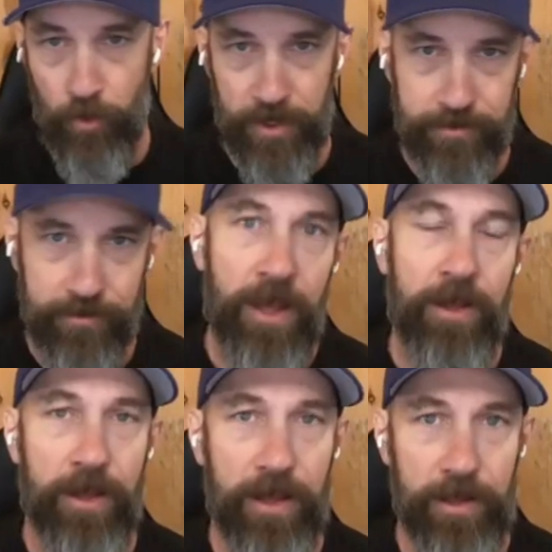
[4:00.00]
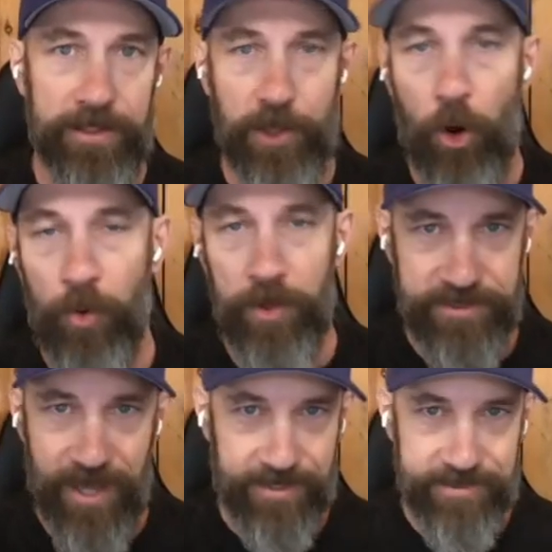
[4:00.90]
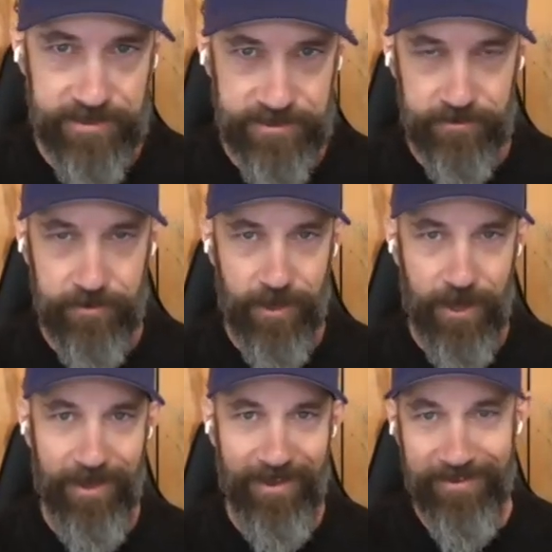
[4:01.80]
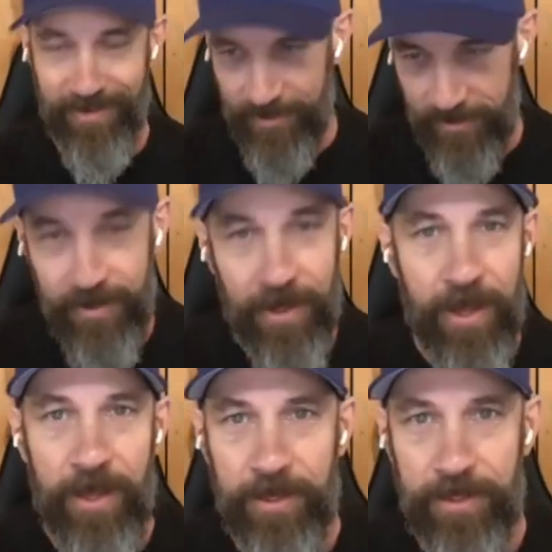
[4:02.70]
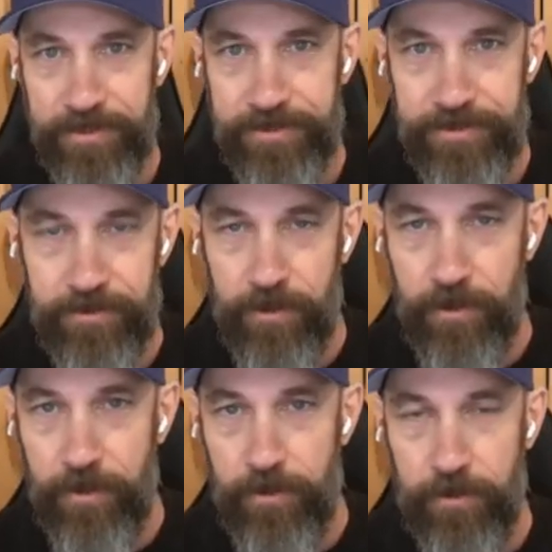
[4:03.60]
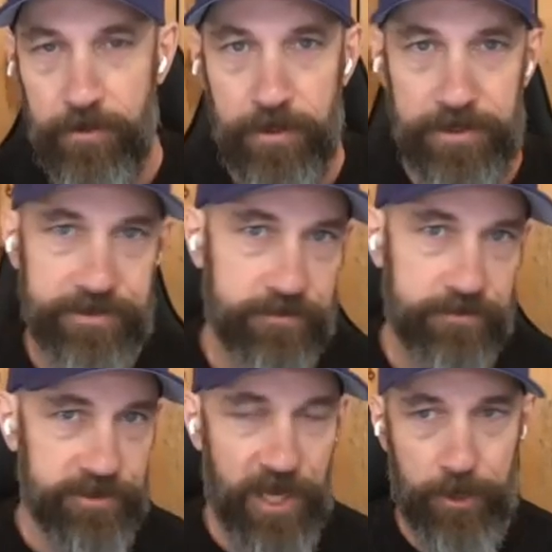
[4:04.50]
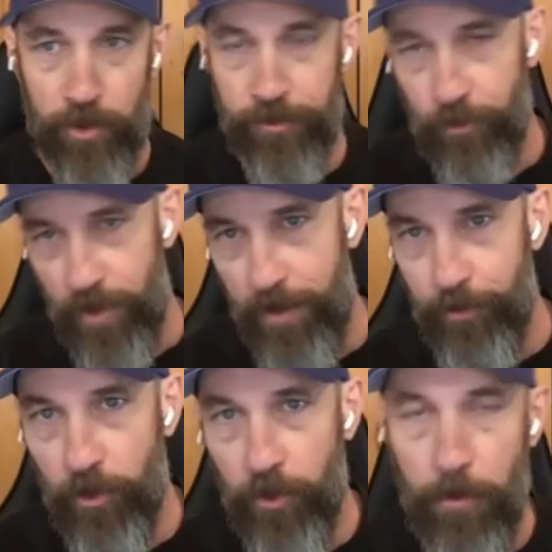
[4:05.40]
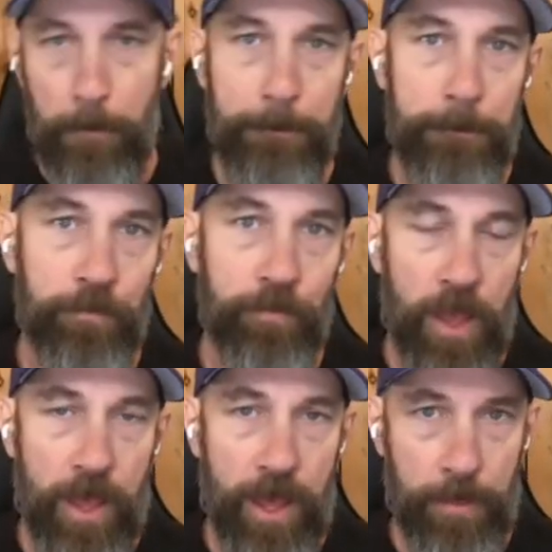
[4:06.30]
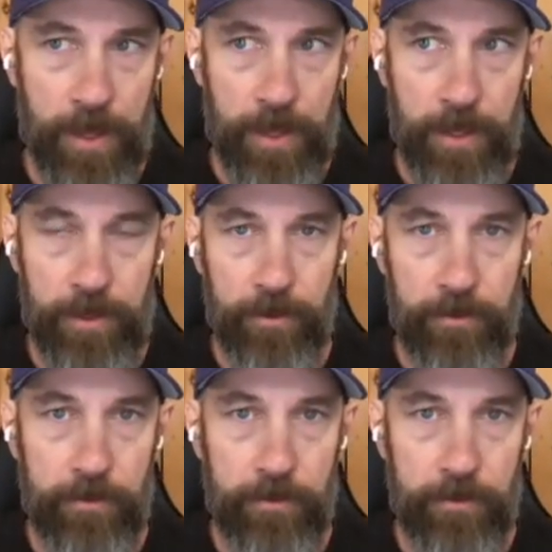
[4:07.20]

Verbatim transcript: that it's always tax season, kind of. It's January through April. And then